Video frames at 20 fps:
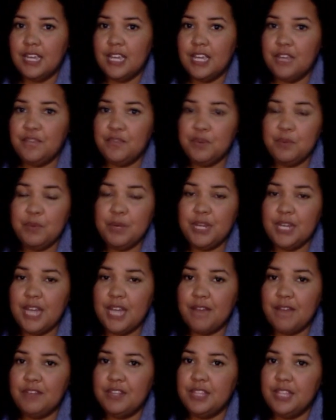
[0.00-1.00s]
even when
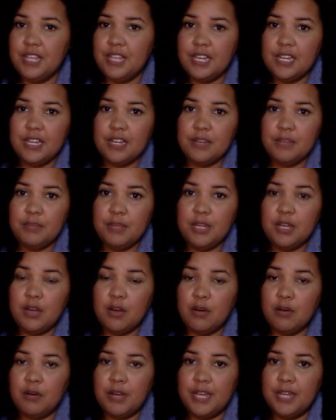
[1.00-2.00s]
everything could be
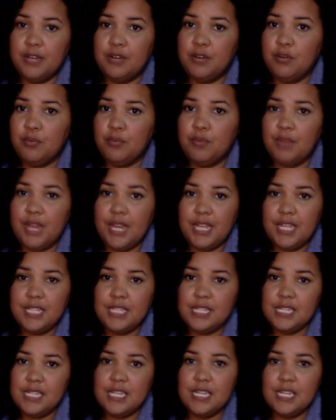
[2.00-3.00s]
going
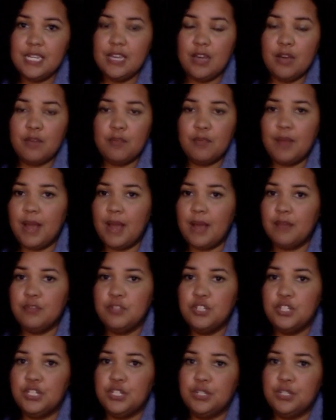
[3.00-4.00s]
crazy
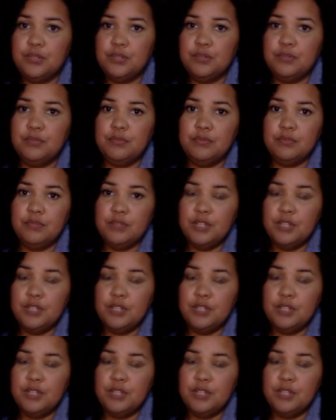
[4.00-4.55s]
around you.